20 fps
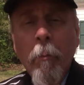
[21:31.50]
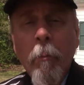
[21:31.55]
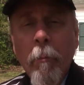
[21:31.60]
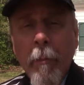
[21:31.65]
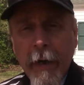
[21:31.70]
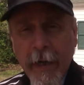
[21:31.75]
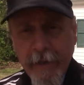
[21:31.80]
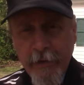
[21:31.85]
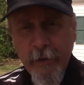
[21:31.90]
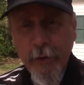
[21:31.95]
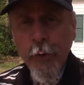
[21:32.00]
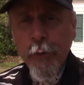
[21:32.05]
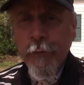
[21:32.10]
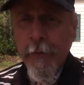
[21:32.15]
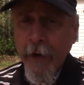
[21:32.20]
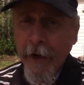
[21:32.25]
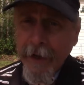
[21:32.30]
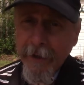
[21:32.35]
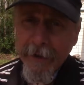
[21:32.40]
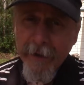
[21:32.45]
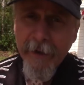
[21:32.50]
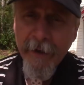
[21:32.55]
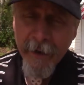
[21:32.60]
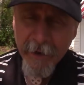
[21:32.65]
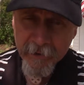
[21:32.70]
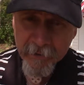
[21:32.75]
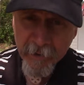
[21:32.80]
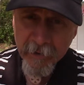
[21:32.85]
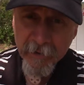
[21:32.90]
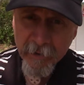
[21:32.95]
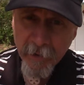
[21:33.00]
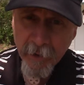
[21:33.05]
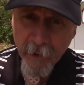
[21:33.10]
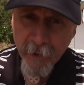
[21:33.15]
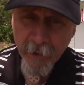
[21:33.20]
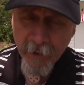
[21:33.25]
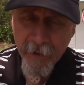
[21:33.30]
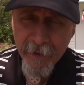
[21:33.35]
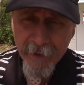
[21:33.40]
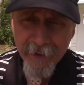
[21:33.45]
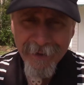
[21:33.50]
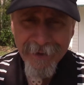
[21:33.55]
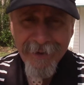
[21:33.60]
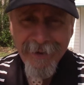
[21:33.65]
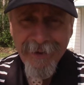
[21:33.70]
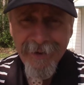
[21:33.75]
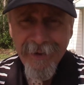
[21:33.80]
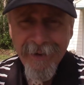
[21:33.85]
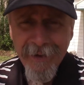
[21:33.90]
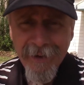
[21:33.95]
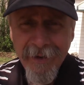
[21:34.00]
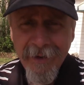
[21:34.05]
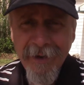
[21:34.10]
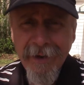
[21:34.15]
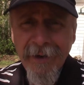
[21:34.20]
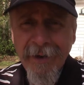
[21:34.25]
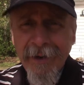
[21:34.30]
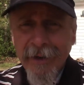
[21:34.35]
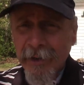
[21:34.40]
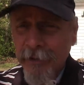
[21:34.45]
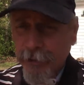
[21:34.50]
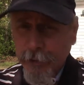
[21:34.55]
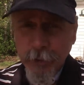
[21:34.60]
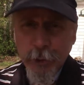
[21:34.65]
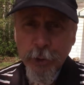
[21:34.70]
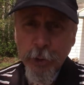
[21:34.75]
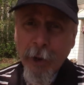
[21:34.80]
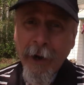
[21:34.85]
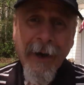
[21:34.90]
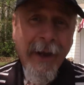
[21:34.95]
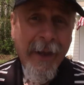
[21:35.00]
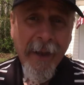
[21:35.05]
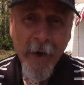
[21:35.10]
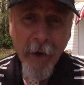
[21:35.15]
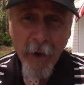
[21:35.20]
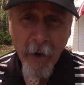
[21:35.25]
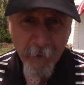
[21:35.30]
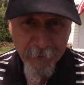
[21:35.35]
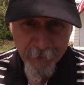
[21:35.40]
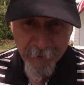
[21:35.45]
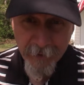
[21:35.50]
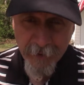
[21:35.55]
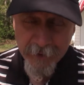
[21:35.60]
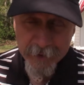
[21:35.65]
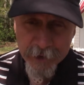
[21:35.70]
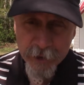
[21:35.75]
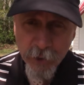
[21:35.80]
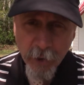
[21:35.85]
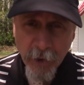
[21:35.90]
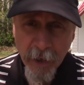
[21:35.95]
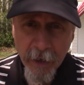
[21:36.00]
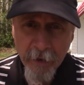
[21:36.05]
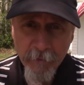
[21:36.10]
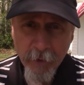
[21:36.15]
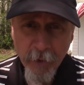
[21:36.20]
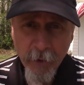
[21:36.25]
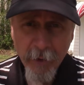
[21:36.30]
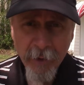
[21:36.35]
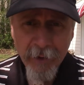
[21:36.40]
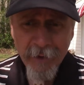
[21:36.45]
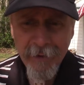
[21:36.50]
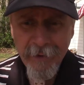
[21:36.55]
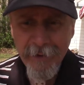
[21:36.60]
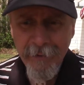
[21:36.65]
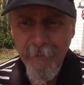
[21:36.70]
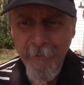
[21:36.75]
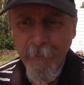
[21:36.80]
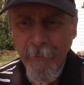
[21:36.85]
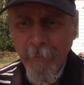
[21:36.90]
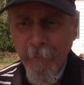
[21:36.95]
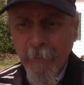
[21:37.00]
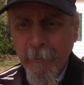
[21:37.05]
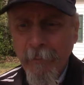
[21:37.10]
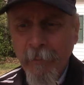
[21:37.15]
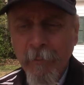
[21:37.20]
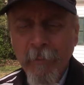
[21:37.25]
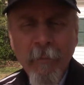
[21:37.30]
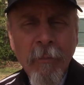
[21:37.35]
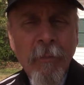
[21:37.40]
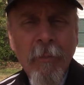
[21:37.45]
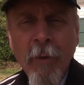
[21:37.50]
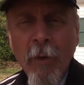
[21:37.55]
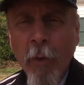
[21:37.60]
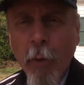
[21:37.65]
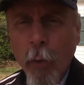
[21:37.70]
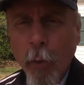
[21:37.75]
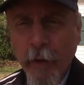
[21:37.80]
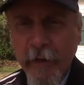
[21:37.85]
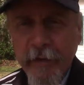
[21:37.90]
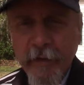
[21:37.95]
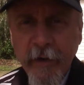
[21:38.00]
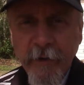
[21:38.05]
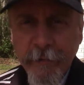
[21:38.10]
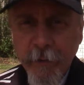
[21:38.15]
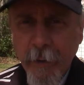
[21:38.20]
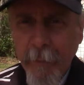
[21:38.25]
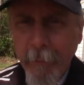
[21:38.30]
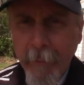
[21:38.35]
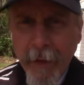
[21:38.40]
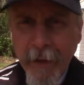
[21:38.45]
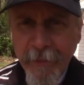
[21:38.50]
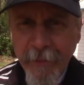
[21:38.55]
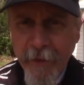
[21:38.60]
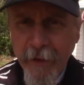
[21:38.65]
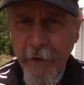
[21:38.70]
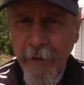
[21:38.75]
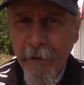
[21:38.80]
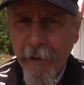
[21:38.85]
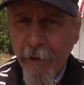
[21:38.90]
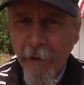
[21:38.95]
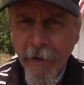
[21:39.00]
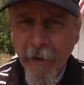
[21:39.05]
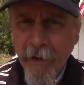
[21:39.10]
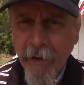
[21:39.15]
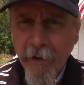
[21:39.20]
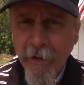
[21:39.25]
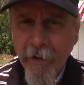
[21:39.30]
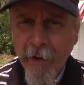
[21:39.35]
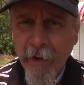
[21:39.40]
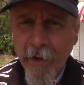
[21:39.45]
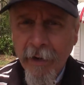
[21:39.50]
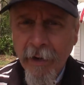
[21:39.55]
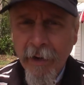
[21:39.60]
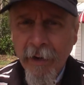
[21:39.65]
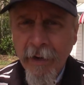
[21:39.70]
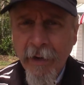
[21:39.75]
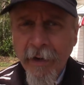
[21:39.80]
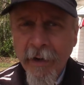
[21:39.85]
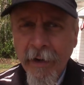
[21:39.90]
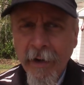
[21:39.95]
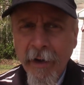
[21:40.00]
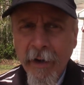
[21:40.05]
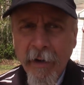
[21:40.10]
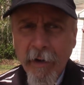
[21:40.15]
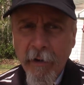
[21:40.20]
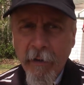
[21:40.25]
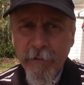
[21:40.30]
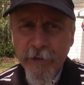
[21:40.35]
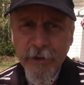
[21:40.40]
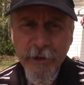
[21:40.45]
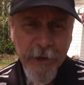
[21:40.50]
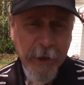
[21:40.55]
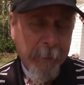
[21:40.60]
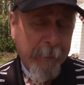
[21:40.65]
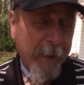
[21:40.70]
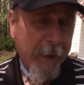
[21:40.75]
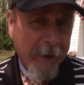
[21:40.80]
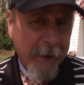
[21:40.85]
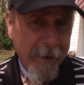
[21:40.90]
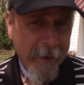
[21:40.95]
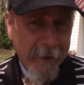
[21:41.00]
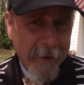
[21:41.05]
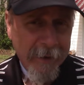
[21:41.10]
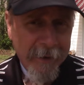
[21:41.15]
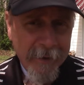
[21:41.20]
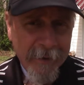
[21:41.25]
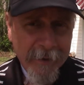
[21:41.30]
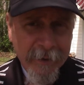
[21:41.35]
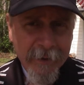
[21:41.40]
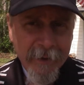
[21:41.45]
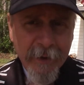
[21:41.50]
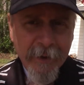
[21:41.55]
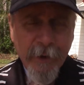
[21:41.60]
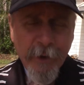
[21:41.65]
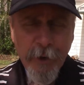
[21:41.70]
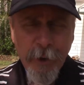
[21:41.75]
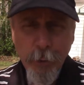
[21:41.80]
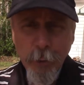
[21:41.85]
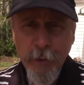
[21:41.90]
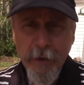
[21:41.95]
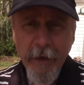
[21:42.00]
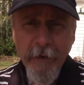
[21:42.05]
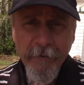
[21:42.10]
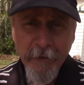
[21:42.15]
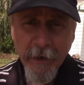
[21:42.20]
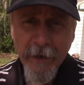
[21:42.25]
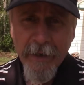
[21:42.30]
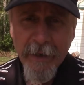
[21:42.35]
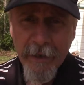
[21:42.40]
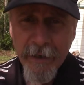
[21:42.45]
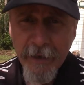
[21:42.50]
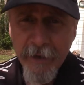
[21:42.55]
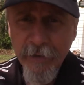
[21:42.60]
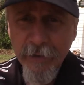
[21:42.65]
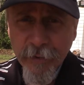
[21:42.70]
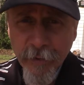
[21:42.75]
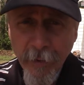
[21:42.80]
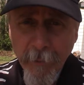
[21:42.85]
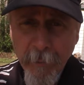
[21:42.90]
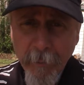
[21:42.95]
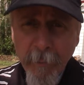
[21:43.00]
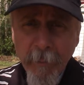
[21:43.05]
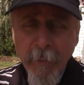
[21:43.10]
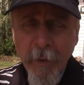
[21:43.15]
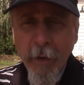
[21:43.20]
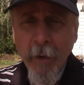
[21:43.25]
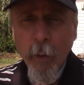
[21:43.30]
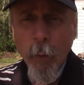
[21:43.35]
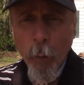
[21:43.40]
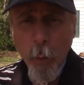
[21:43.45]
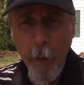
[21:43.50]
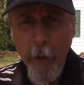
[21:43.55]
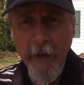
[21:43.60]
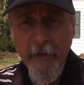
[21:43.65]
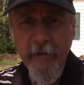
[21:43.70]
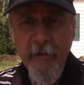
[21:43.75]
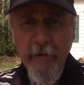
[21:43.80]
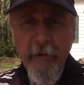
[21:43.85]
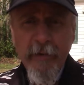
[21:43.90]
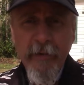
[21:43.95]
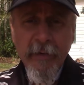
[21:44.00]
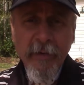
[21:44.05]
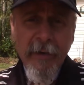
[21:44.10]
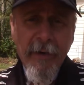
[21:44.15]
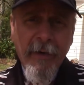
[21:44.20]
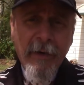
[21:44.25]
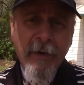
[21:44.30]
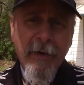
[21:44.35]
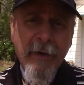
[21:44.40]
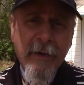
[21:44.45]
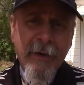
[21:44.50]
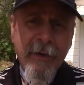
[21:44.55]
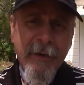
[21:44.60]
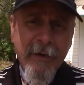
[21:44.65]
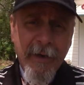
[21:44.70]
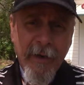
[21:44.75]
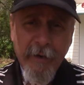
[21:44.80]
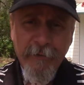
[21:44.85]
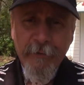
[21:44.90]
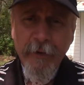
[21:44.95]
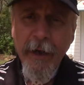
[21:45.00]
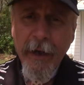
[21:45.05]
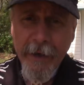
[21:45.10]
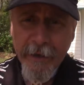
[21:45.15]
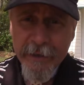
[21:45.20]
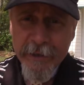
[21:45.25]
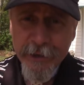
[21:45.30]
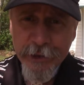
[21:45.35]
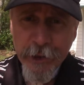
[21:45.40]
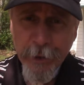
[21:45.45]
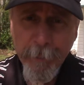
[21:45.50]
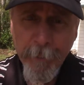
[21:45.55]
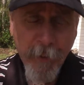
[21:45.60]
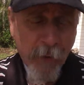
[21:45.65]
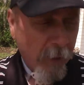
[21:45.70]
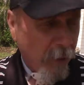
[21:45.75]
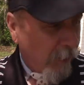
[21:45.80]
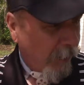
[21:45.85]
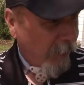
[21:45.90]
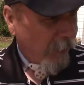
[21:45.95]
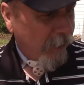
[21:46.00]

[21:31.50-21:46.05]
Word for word: Might you find it necessary to try an offset driver or a different method of chipping. You'll definitely need some wedges, if not a chipper,